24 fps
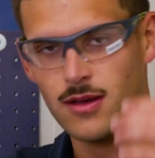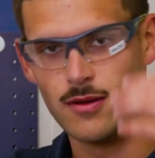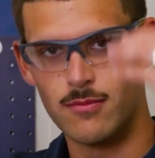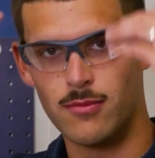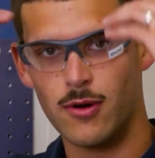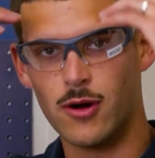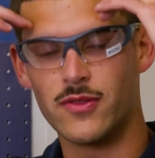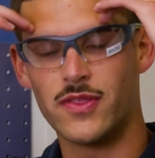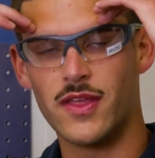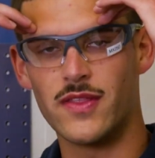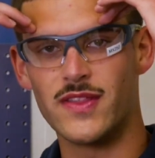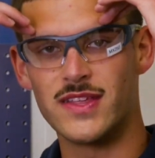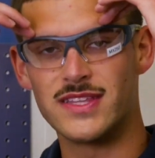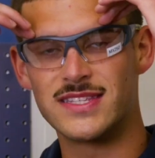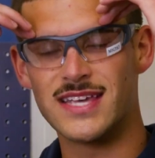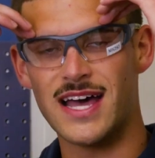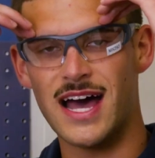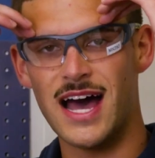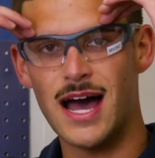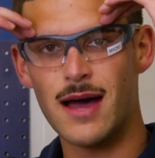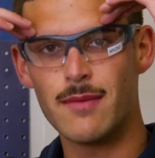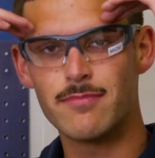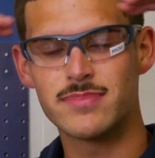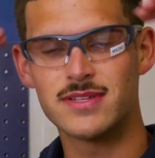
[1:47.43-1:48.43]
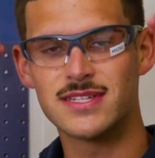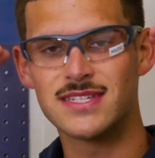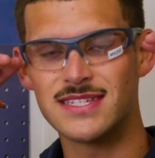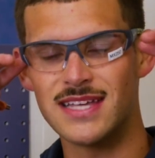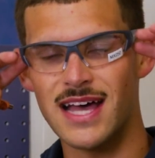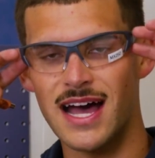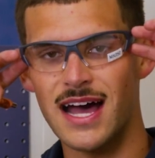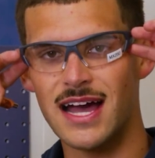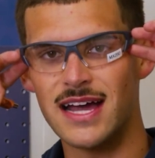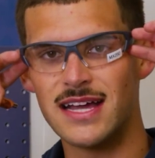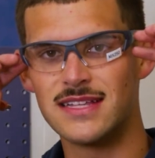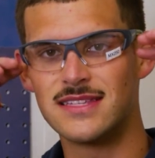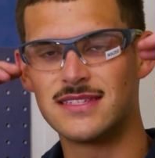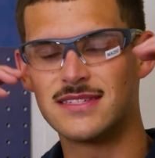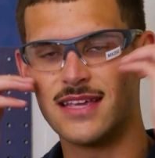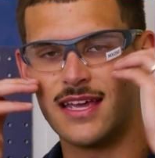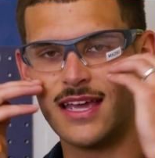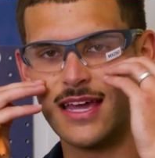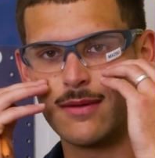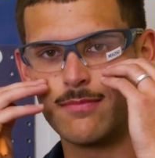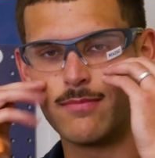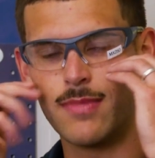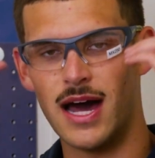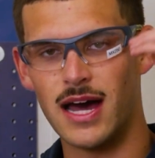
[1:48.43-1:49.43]
both on the top, sides,
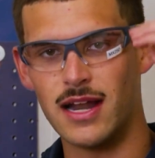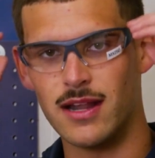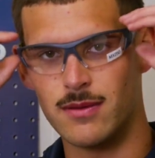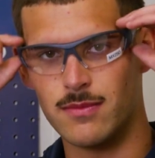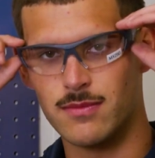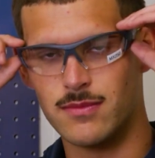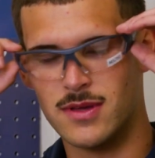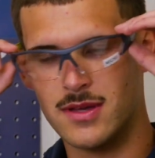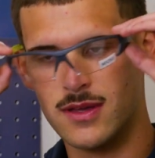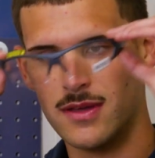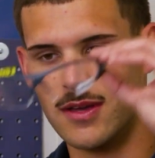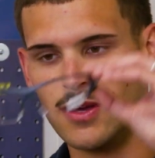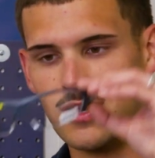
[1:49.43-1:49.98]
and bottom.